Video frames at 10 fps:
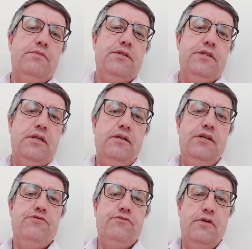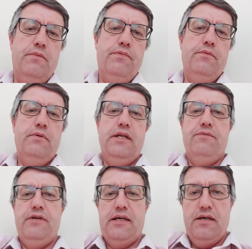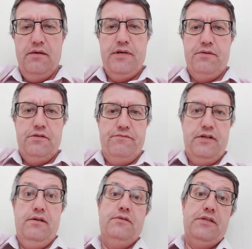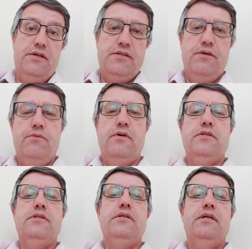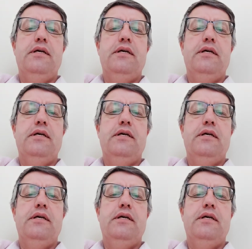which suddenly drop when they come out of the closet, as it was,